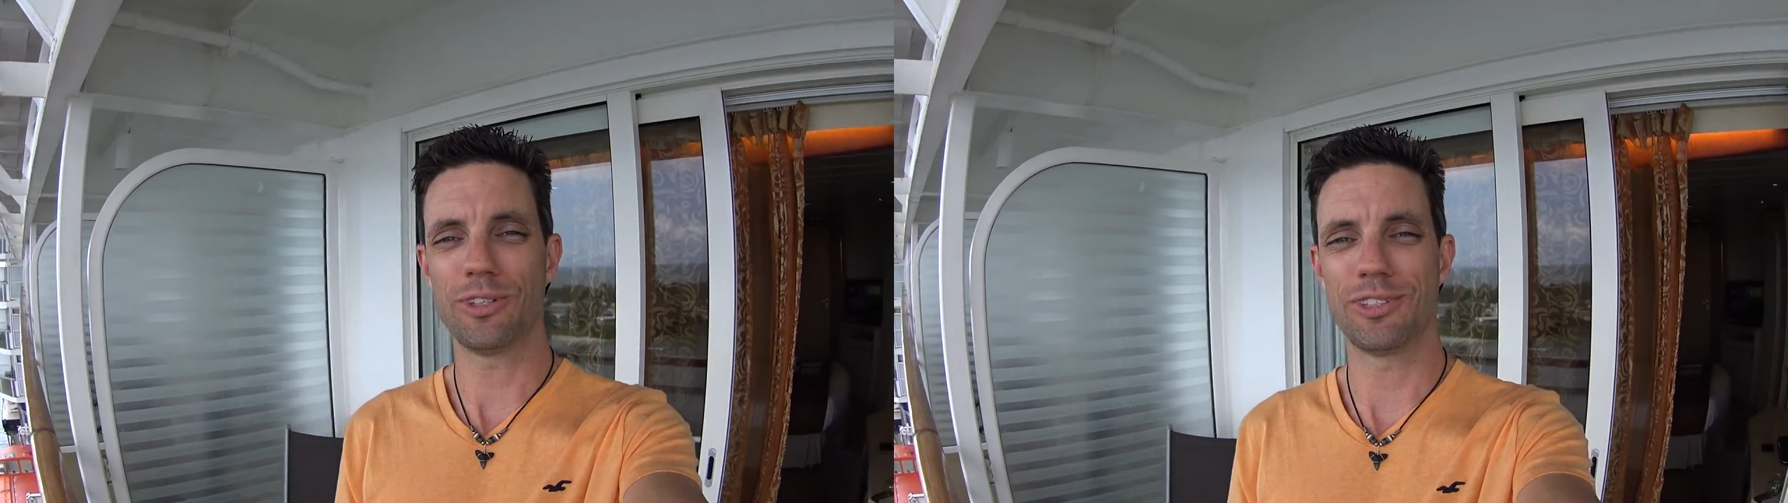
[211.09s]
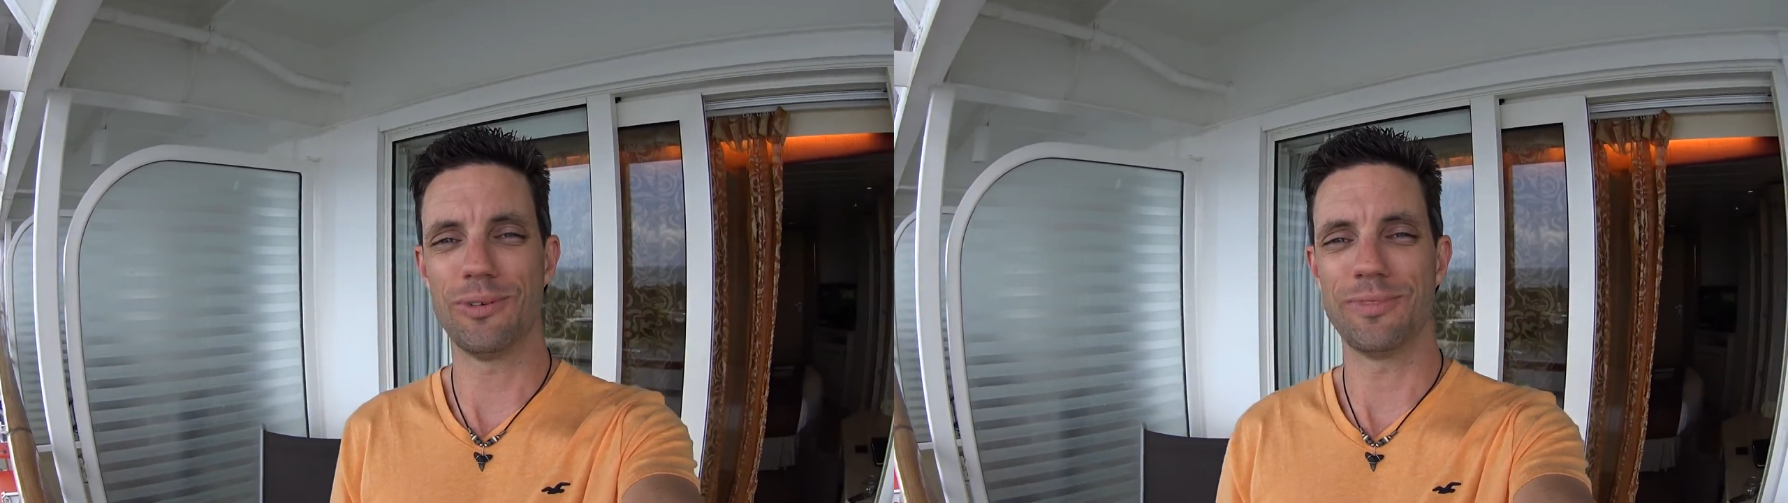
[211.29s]

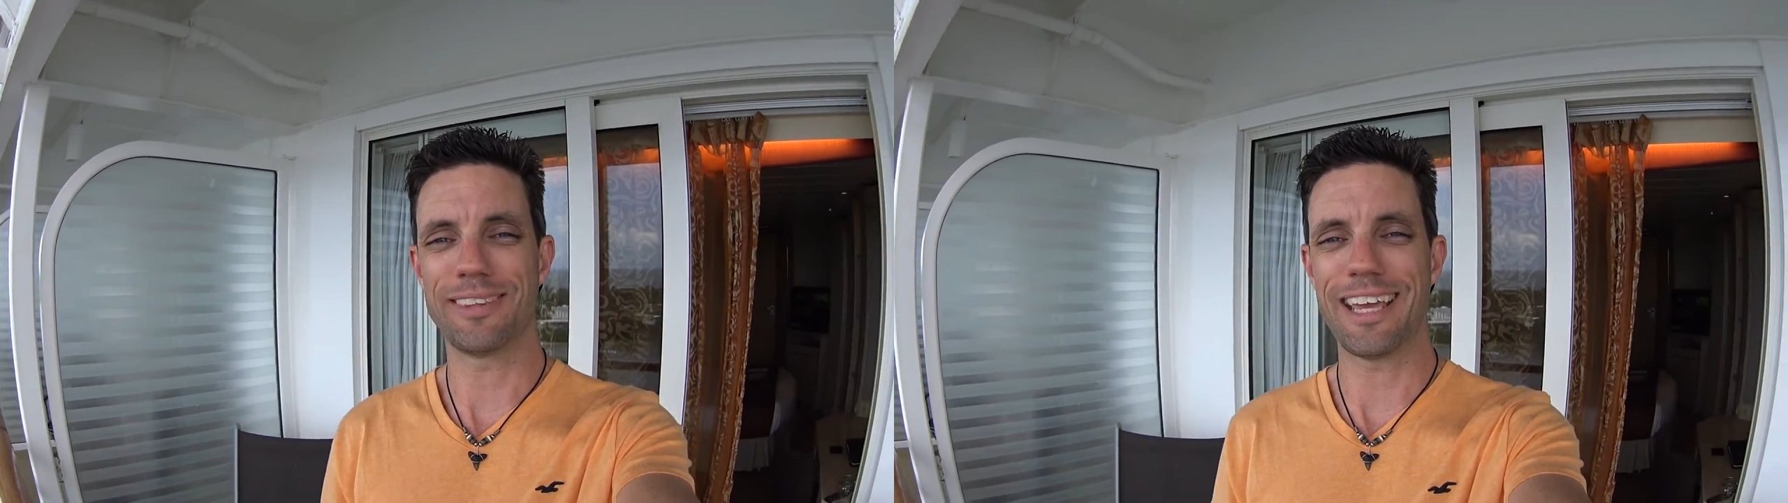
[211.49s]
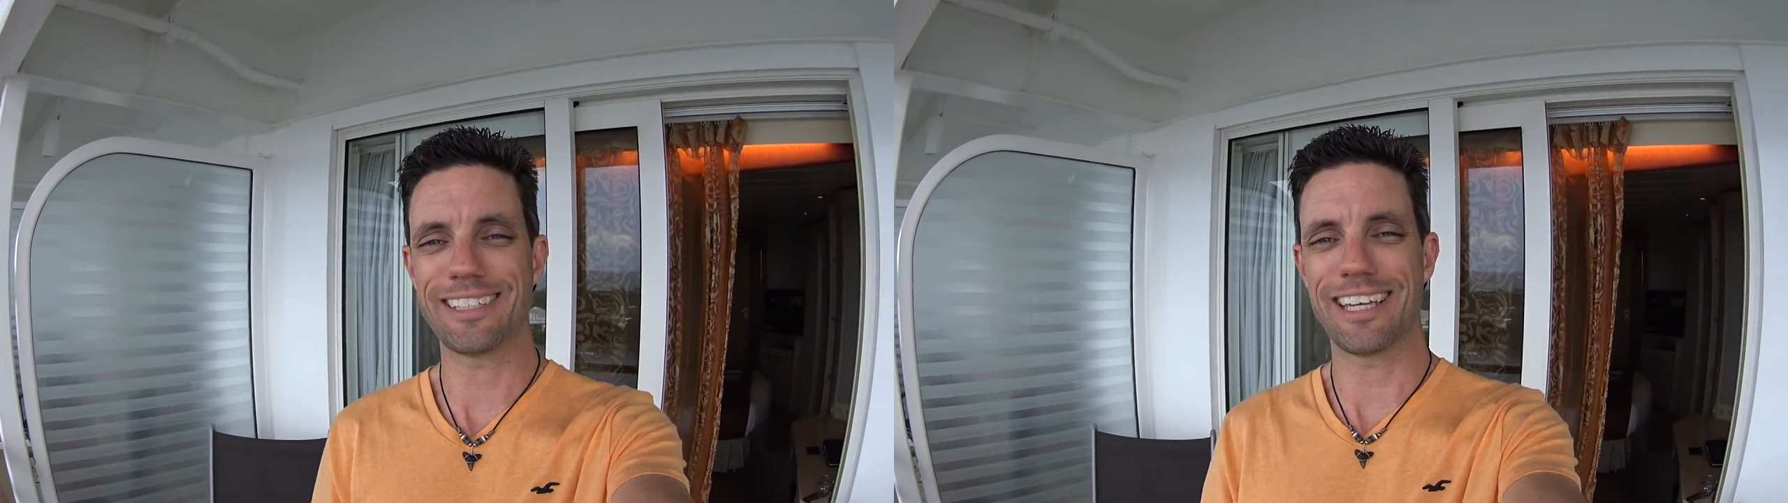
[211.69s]
soon.
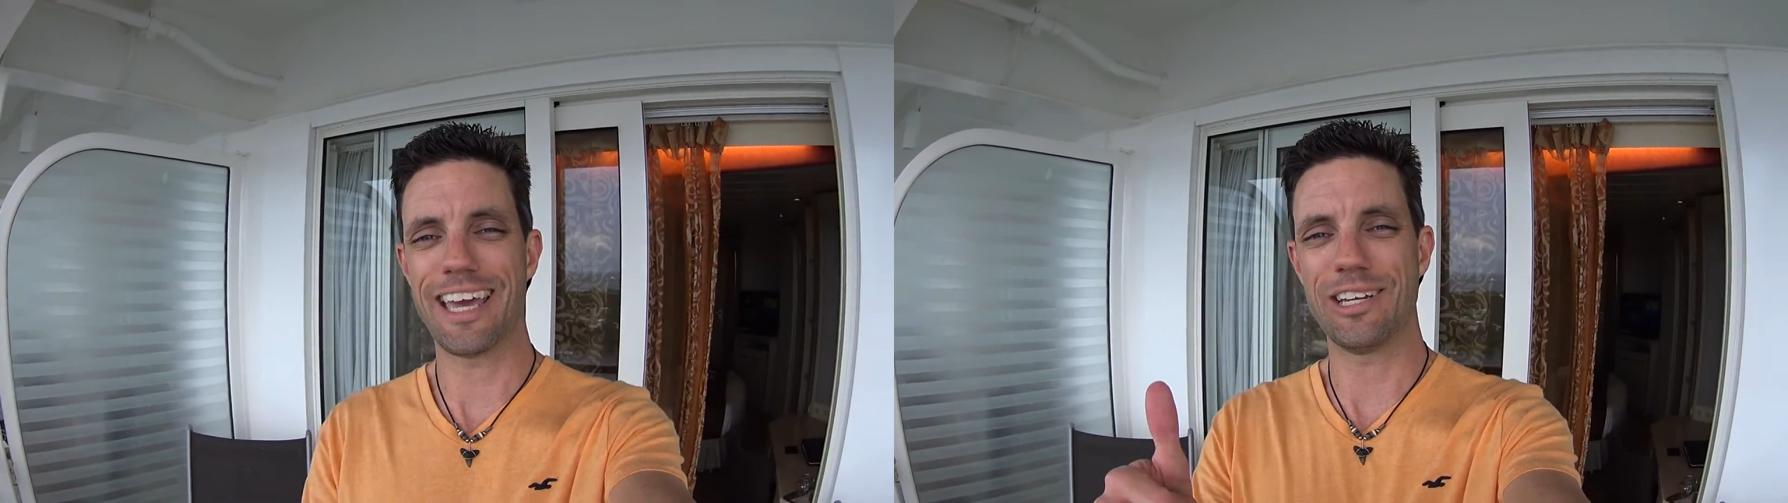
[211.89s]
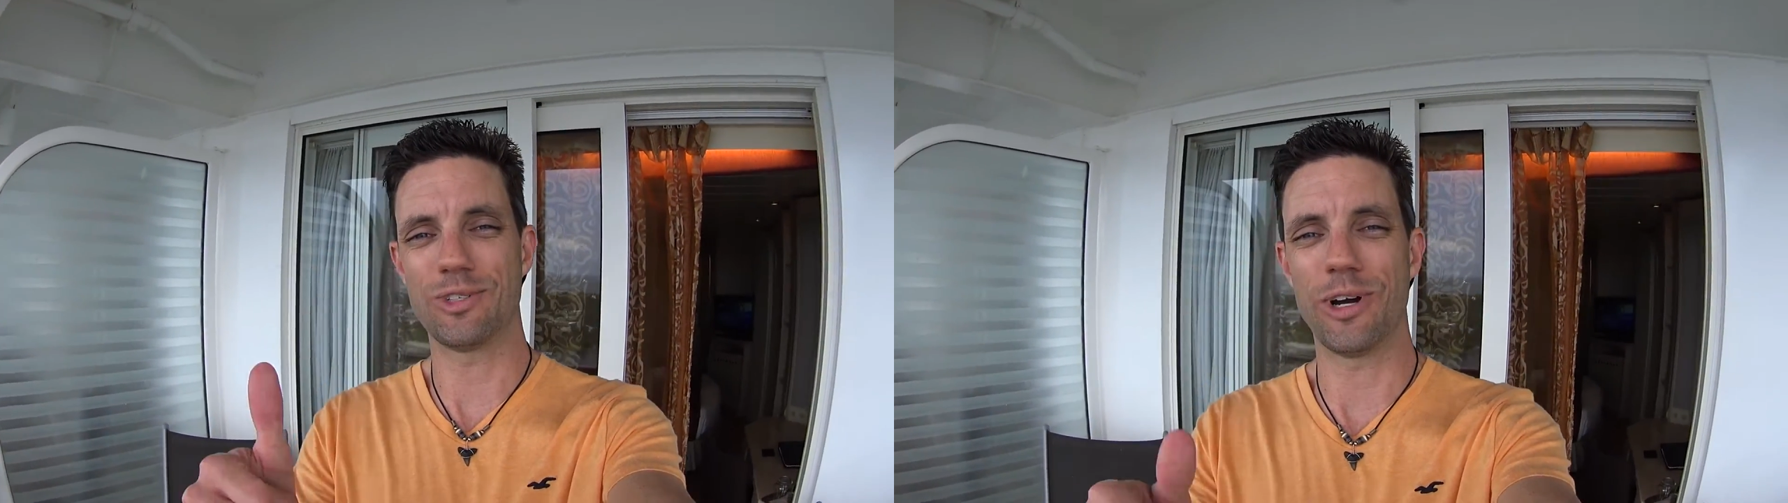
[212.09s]
Thanks
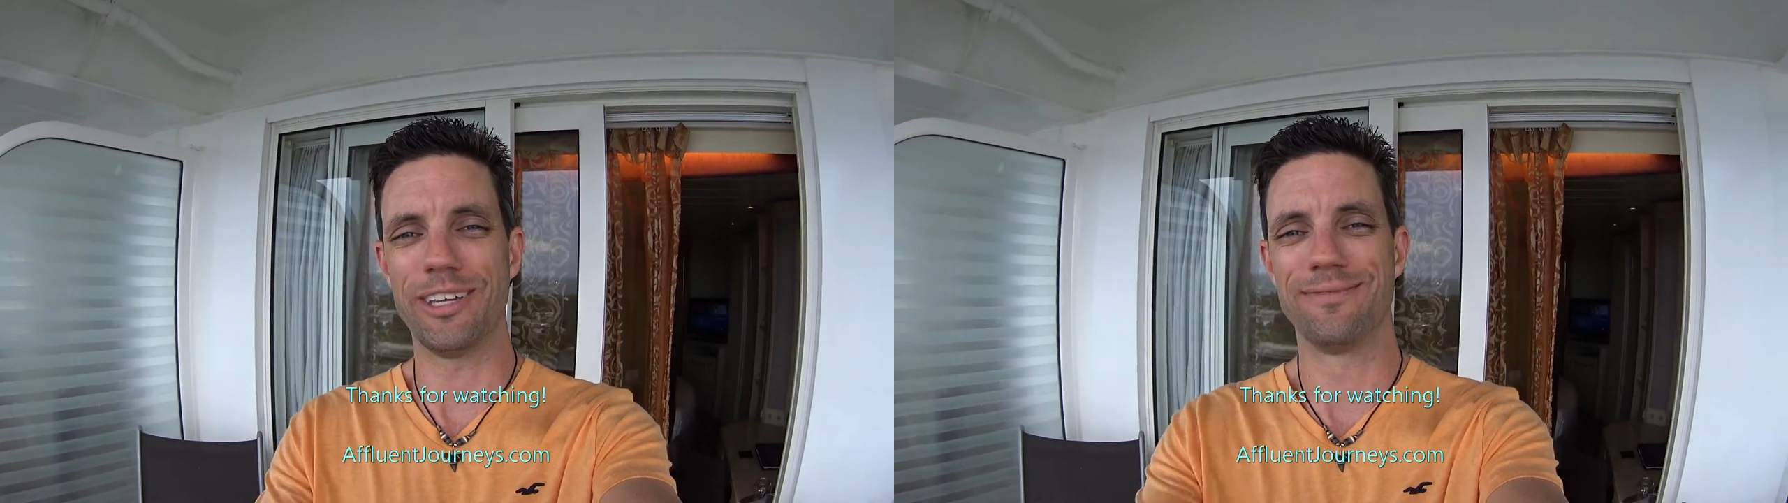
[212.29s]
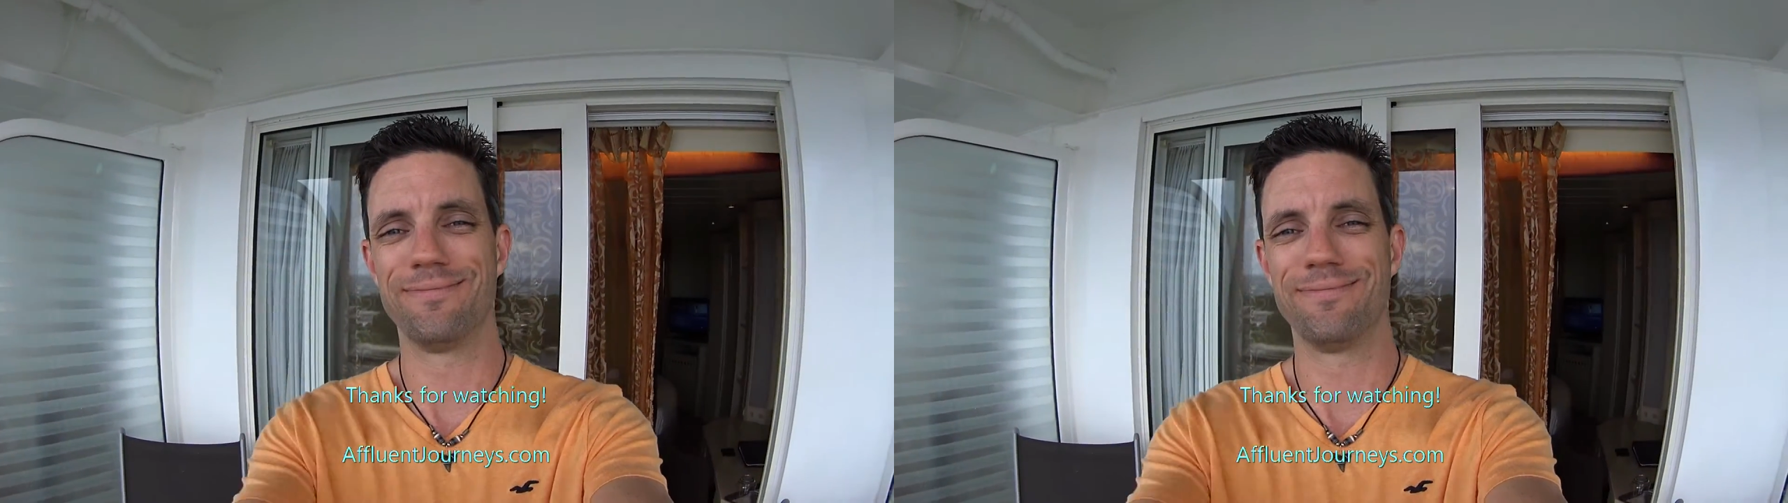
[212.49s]
again. Enjoy.